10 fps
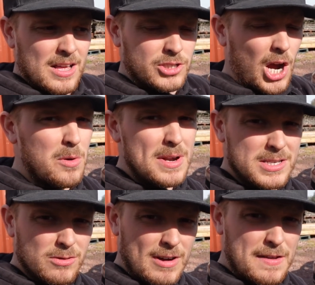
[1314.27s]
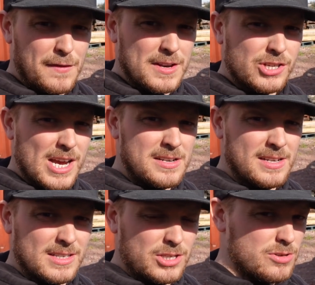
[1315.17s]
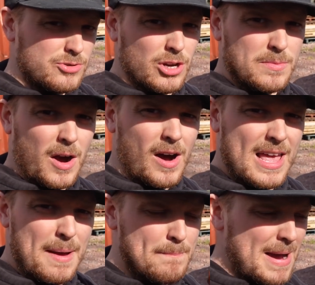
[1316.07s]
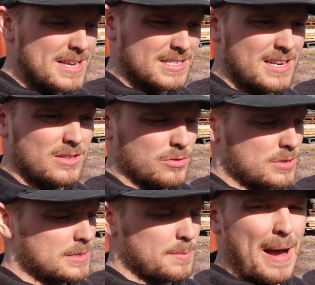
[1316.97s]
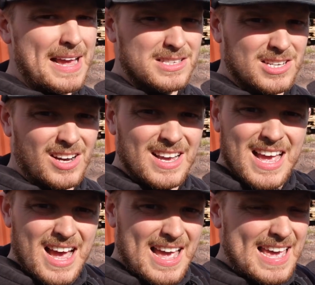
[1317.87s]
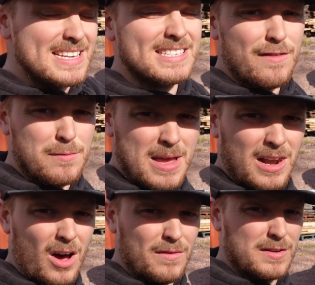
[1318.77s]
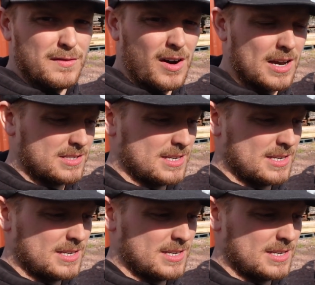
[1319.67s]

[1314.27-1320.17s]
Tony's Refinishing, YouTube guy, amazing. He's a painter. He's given me a lot of advice.